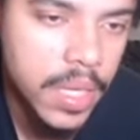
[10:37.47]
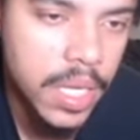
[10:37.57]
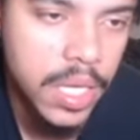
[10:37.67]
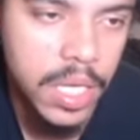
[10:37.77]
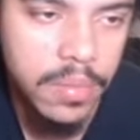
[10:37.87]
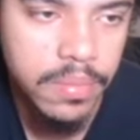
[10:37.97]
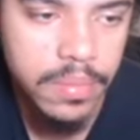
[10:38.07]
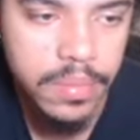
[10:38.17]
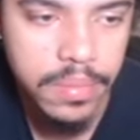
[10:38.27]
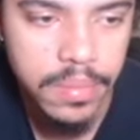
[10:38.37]

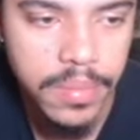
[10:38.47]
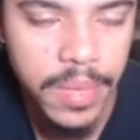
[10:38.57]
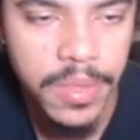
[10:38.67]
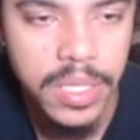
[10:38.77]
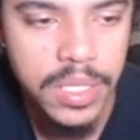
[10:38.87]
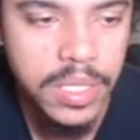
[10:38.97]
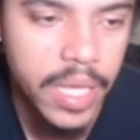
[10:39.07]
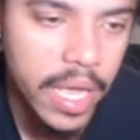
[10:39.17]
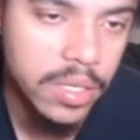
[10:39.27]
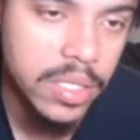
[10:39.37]
Them and the
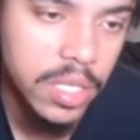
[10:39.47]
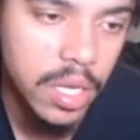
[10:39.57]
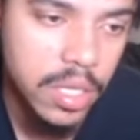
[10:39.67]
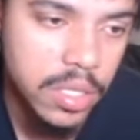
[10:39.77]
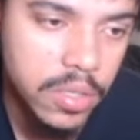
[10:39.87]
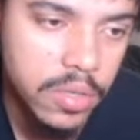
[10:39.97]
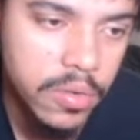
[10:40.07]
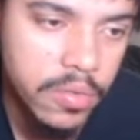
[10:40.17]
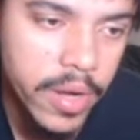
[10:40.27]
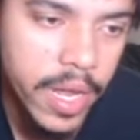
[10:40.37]
Seattle Seahawks are
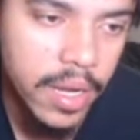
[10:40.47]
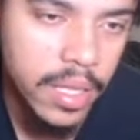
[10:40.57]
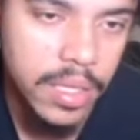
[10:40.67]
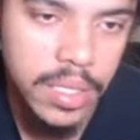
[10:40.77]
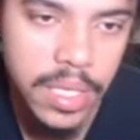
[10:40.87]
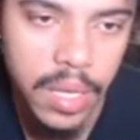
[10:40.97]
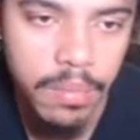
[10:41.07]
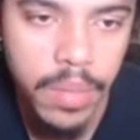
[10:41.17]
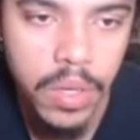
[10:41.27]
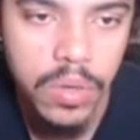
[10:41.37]
right in the
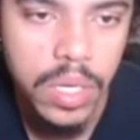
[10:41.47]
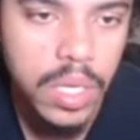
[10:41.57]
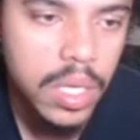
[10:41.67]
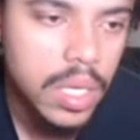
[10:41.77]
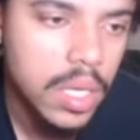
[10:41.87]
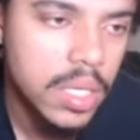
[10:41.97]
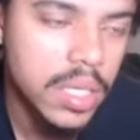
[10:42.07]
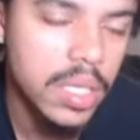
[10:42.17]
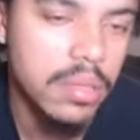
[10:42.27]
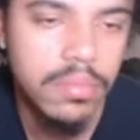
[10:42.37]
same boat.
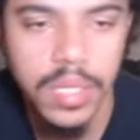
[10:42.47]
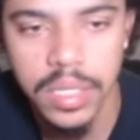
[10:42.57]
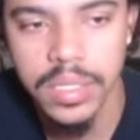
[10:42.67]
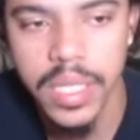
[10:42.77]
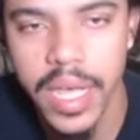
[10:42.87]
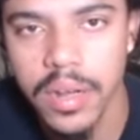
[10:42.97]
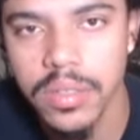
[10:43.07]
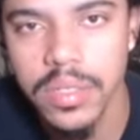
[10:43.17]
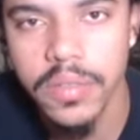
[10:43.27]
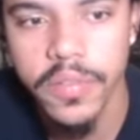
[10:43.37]
So I think
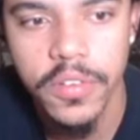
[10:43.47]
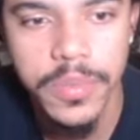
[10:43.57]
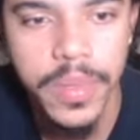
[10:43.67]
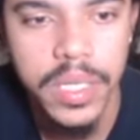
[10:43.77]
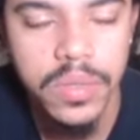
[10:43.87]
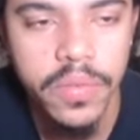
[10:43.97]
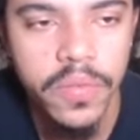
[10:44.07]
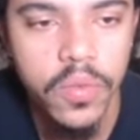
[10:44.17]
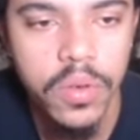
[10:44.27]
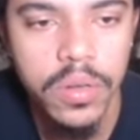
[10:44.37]
Seattle's in first place with
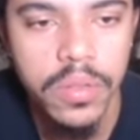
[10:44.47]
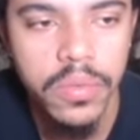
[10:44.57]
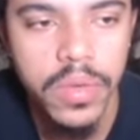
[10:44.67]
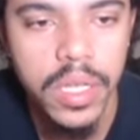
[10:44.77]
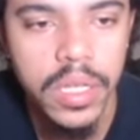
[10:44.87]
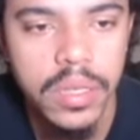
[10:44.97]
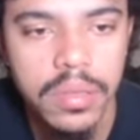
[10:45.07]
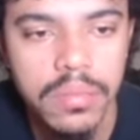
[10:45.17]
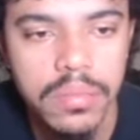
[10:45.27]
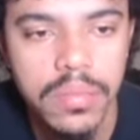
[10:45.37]
4-3,
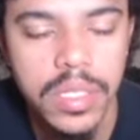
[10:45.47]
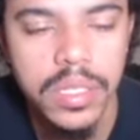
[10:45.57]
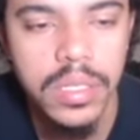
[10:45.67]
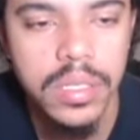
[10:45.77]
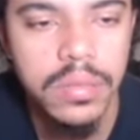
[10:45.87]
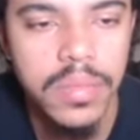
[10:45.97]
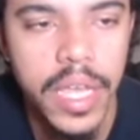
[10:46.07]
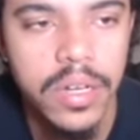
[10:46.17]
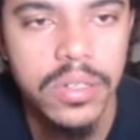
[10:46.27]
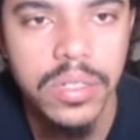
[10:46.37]
and the
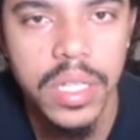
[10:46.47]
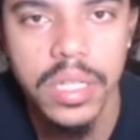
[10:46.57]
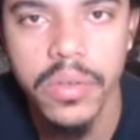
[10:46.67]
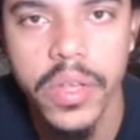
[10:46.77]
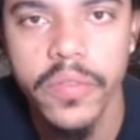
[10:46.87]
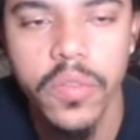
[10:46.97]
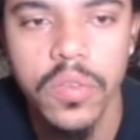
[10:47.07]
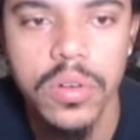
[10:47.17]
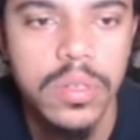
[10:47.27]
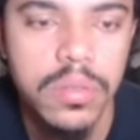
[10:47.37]
Niners are like
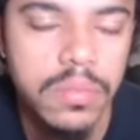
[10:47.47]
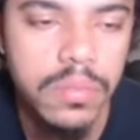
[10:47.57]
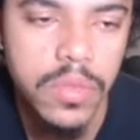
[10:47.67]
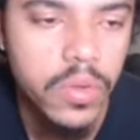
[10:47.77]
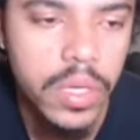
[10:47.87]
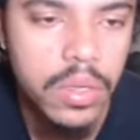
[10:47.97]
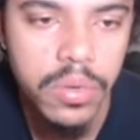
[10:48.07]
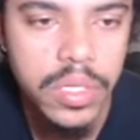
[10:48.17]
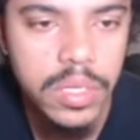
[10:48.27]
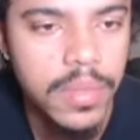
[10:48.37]
3-4,
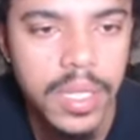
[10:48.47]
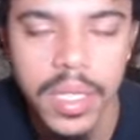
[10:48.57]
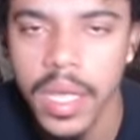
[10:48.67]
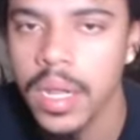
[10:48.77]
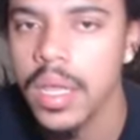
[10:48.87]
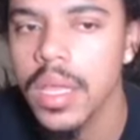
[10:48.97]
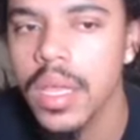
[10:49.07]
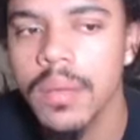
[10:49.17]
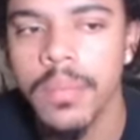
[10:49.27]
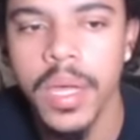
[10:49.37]
3-3, something like that.
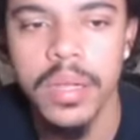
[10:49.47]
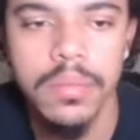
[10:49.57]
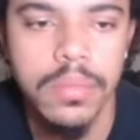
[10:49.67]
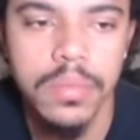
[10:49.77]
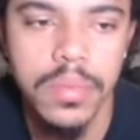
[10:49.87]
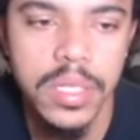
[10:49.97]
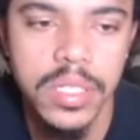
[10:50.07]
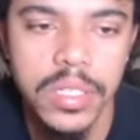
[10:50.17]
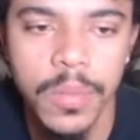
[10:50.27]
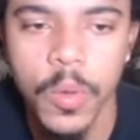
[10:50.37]
But this
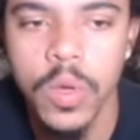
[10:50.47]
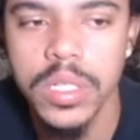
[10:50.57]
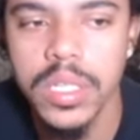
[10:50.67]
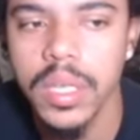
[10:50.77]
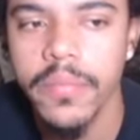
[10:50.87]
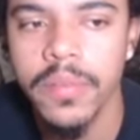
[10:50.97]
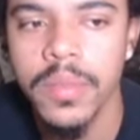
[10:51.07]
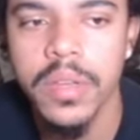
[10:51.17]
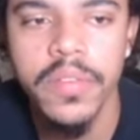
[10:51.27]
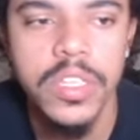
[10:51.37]
is going to be one team from
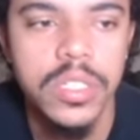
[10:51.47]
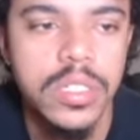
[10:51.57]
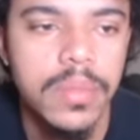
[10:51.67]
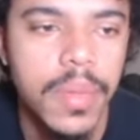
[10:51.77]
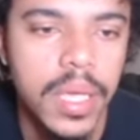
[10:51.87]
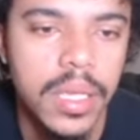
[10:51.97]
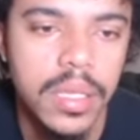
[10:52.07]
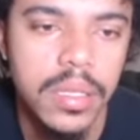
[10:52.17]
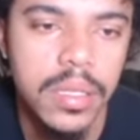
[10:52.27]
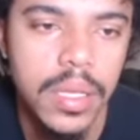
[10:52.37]
the division to make
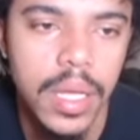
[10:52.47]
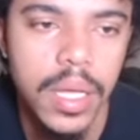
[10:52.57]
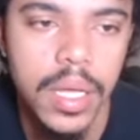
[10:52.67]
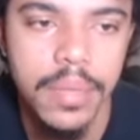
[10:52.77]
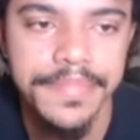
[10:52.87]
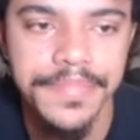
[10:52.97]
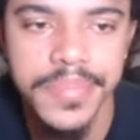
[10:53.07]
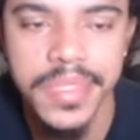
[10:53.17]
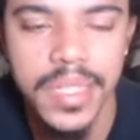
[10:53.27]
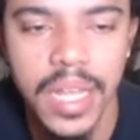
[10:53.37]
it.
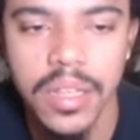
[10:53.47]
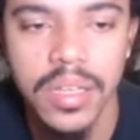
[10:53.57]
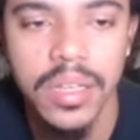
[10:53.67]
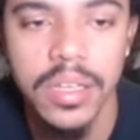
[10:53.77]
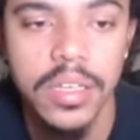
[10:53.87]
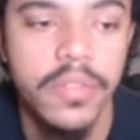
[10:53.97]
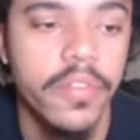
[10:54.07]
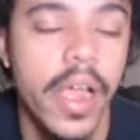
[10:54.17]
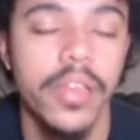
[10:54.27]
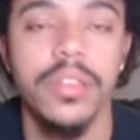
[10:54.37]
It's not looking good
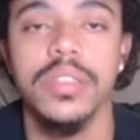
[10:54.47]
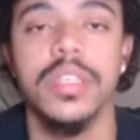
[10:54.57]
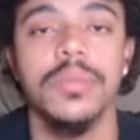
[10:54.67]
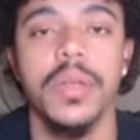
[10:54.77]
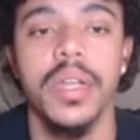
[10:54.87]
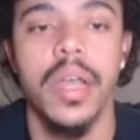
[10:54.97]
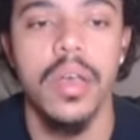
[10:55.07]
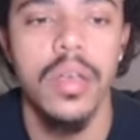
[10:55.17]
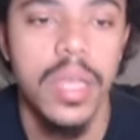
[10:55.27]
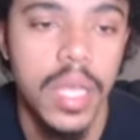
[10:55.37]
for either of these teams right now.